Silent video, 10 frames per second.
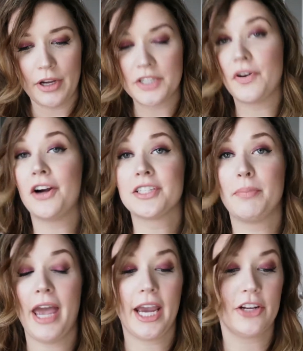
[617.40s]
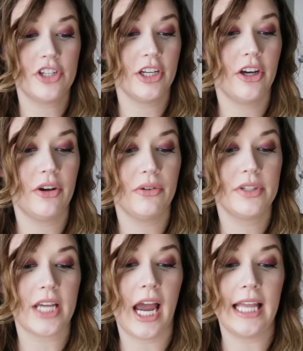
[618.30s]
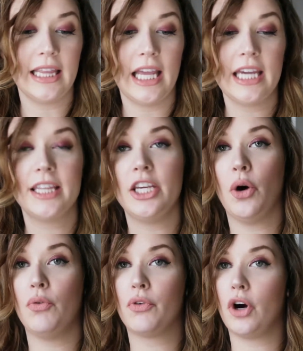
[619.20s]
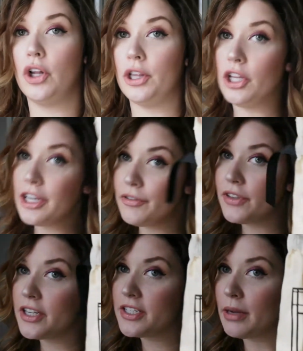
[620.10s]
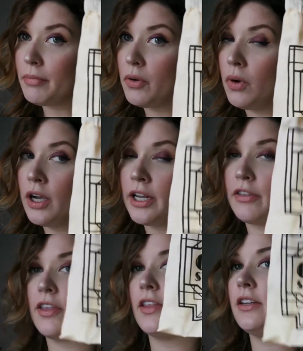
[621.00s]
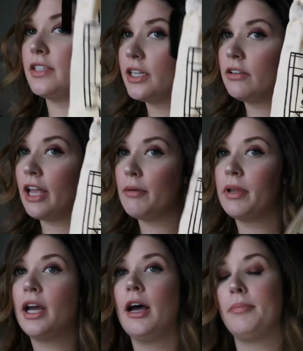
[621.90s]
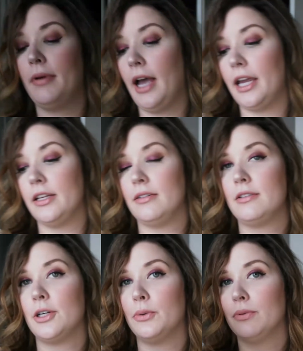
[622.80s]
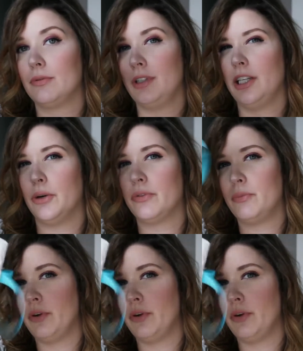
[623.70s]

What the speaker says: as far as the packaging goes, I like the overall look of the December one. I think they did glam it up. I don't, you know,